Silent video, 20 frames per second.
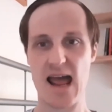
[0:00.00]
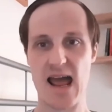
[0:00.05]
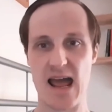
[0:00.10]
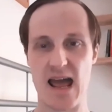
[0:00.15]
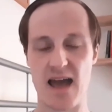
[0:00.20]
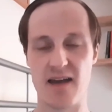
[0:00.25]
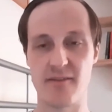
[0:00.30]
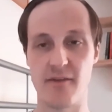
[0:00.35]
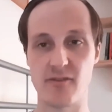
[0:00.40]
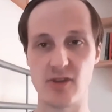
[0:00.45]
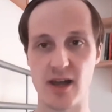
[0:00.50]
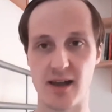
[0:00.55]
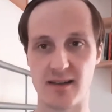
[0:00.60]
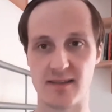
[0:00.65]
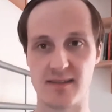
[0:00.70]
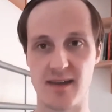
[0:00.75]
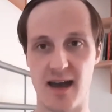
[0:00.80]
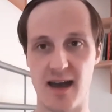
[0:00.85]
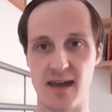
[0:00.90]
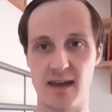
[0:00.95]
And then the next
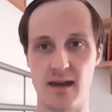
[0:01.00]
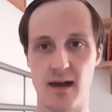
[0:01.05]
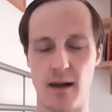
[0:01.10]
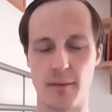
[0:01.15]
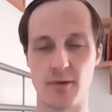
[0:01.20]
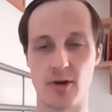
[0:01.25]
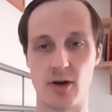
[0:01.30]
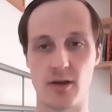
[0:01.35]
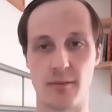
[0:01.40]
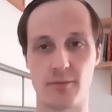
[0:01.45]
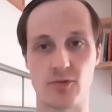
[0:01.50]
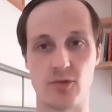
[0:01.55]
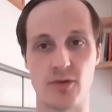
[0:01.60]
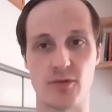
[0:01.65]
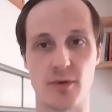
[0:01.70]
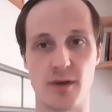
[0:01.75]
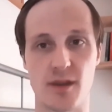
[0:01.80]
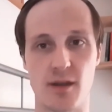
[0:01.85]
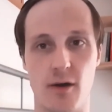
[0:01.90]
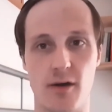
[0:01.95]
day I'm going up to his
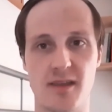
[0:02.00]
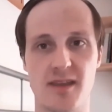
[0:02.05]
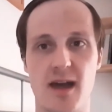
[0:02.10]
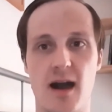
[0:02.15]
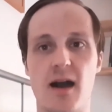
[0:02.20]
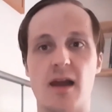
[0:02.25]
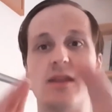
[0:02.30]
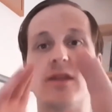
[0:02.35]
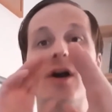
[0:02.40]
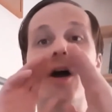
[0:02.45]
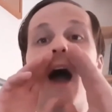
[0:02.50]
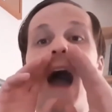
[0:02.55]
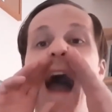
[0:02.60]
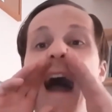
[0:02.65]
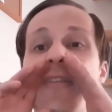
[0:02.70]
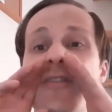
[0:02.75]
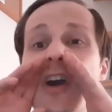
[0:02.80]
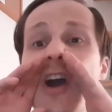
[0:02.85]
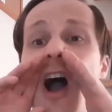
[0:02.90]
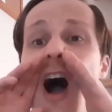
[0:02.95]
window and yelling,
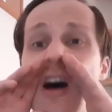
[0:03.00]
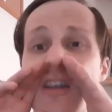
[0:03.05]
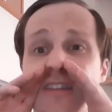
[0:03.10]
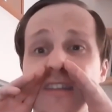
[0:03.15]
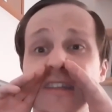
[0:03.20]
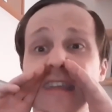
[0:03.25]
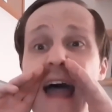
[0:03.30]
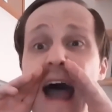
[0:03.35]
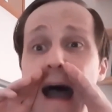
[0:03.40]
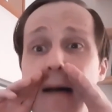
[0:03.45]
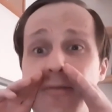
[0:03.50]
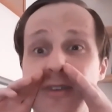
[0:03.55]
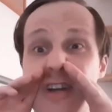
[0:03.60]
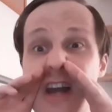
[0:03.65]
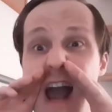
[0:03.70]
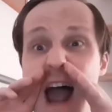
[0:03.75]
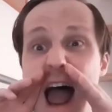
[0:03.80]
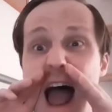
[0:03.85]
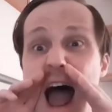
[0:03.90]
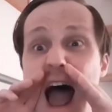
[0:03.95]
have you got
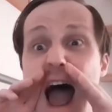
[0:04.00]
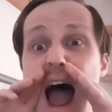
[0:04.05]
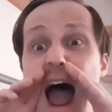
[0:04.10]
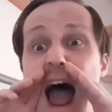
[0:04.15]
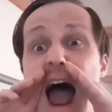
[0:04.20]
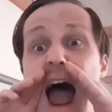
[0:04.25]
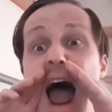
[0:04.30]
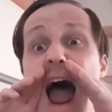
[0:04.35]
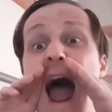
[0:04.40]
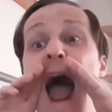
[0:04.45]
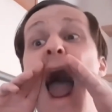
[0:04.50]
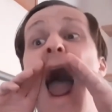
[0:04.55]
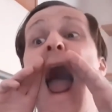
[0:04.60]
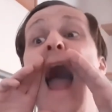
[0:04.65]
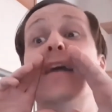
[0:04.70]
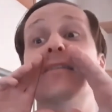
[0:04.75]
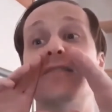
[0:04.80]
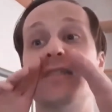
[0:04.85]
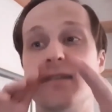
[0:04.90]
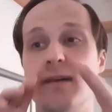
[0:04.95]

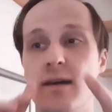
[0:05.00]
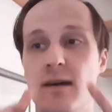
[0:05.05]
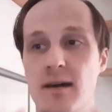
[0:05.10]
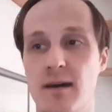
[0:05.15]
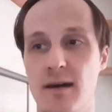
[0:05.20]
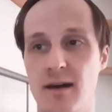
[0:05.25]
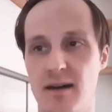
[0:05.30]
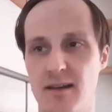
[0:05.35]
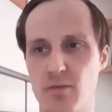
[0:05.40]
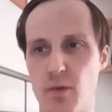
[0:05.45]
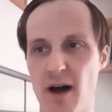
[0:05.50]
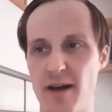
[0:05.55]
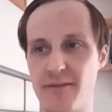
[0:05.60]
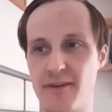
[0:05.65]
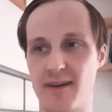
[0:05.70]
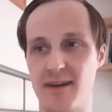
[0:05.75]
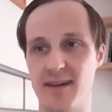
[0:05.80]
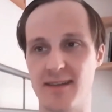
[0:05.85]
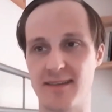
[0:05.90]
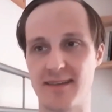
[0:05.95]
Snapchat? His wife
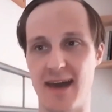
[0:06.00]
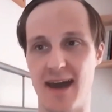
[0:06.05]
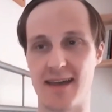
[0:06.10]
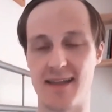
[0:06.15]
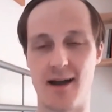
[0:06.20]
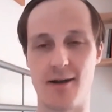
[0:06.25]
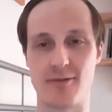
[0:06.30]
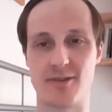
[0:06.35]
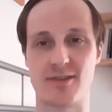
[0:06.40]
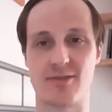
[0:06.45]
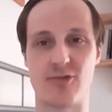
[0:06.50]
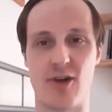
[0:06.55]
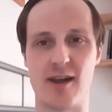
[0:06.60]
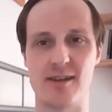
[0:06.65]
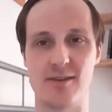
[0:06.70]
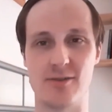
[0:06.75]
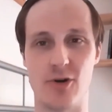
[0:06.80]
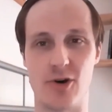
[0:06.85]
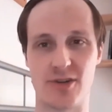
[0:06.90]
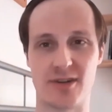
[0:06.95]
and kids getting out a
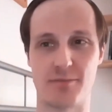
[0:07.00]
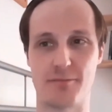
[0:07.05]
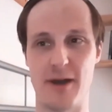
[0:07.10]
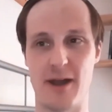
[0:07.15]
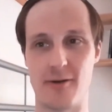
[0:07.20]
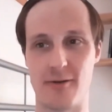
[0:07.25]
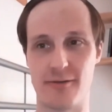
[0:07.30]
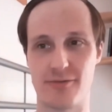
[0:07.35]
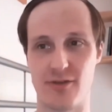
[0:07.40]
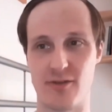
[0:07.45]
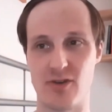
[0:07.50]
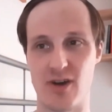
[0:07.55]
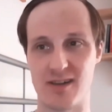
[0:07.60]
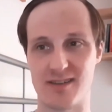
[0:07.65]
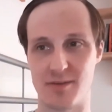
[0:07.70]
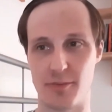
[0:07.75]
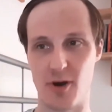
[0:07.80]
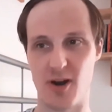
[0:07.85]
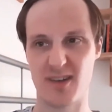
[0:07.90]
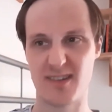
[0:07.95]
restraining order, peering through the
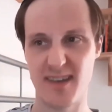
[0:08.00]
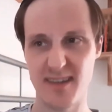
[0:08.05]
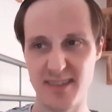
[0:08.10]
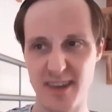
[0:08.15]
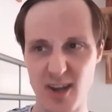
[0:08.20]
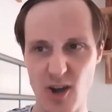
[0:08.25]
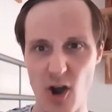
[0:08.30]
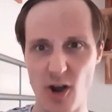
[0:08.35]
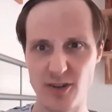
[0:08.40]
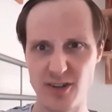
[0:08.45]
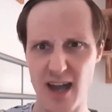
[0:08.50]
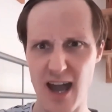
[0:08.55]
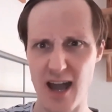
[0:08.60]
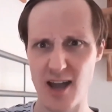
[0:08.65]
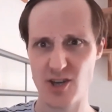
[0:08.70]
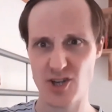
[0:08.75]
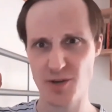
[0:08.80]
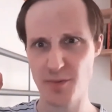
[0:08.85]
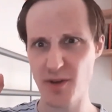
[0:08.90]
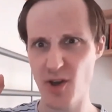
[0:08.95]
letterbox. Has he gone yet?
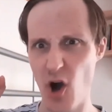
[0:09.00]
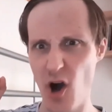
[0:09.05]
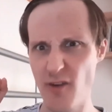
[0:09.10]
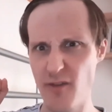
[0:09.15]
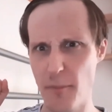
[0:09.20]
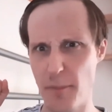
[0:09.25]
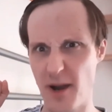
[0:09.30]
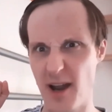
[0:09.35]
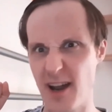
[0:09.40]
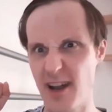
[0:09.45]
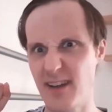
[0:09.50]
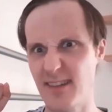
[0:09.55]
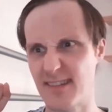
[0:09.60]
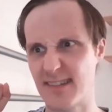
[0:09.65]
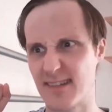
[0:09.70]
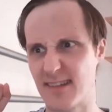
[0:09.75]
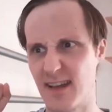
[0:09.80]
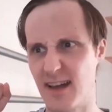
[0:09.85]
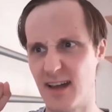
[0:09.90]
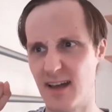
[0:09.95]
Should we call the police?